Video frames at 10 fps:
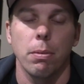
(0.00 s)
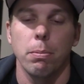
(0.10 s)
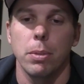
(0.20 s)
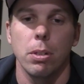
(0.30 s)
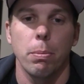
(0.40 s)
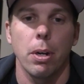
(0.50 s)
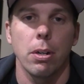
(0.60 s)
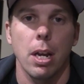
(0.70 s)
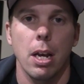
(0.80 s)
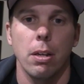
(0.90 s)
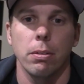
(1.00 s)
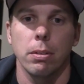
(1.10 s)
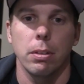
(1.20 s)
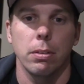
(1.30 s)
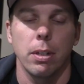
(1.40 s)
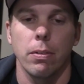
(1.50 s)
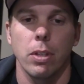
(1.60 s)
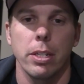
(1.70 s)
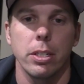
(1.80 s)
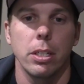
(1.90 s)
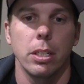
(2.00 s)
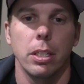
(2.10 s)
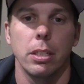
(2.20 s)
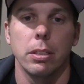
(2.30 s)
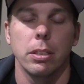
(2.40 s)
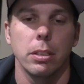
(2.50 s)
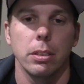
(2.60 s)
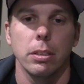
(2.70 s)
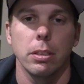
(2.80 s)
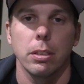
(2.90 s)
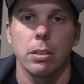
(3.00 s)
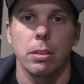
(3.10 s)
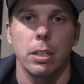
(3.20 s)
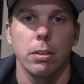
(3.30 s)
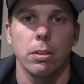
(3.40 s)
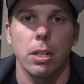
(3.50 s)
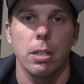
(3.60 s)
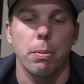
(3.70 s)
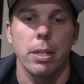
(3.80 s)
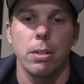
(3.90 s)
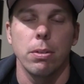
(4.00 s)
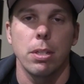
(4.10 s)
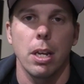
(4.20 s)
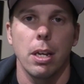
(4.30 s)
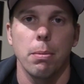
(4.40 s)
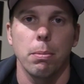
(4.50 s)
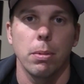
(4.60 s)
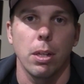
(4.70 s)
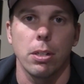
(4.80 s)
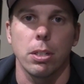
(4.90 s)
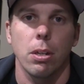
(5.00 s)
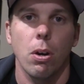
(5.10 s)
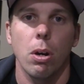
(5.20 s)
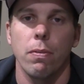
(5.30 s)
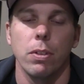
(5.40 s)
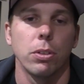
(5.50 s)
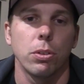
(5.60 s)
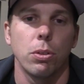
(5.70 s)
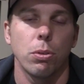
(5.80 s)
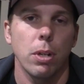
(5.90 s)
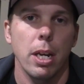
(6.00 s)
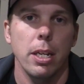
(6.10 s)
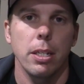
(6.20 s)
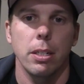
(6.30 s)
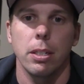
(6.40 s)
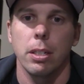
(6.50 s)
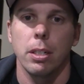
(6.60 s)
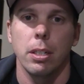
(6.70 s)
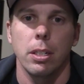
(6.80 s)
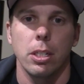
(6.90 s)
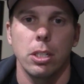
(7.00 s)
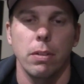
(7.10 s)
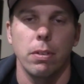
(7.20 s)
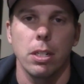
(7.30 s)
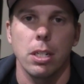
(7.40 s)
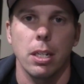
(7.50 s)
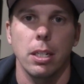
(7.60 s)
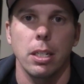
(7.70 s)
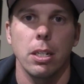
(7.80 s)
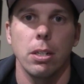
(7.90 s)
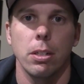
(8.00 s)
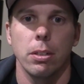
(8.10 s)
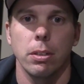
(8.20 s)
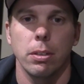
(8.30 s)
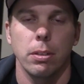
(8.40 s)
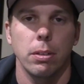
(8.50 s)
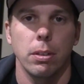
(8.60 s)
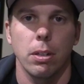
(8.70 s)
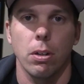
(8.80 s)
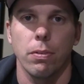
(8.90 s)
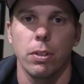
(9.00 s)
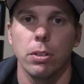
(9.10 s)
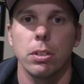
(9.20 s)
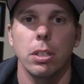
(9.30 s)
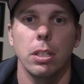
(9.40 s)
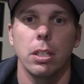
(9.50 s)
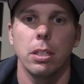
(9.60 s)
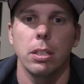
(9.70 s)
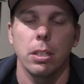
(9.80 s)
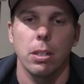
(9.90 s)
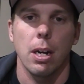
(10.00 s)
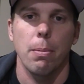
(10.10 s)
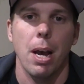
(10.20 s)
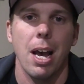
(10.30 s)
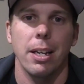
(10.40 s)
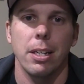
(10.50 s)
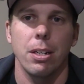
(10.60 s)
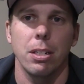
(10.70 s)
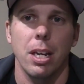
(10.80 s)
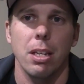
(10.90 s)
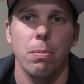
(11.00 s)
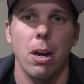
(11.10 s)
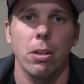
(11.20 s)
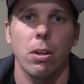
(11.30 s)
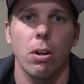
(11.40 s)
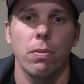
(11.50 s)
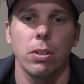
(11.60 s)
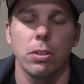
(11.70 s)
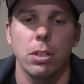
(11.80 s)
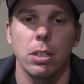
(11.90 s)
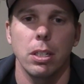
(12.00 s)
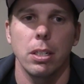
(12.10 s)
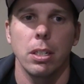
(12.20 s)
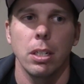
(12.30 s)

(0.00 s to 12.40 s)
do the burnout, everything's good. Get on the trans brake 2-step, launch the car, it feels great. Shift into second gear, car feels good. Grab high gear at the 8th mile, the car feels good.